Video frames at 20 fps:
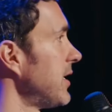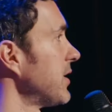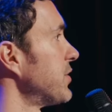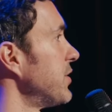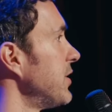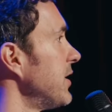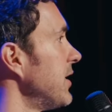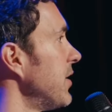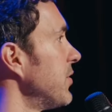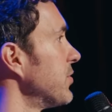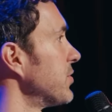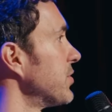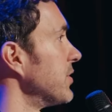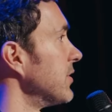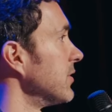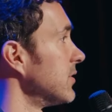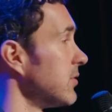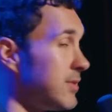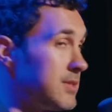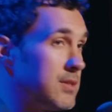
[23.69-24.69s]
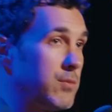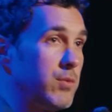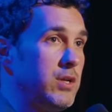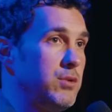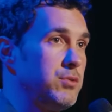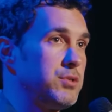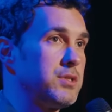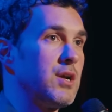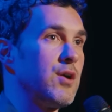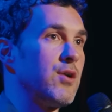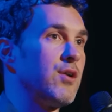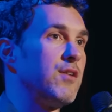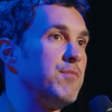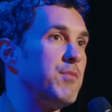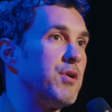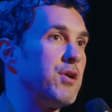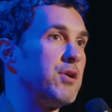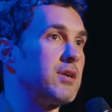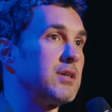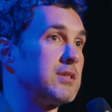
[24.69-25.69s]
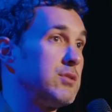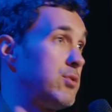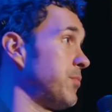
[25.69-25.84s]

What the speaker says: takes you in the ocean. So he said, what are you scared of, Mark?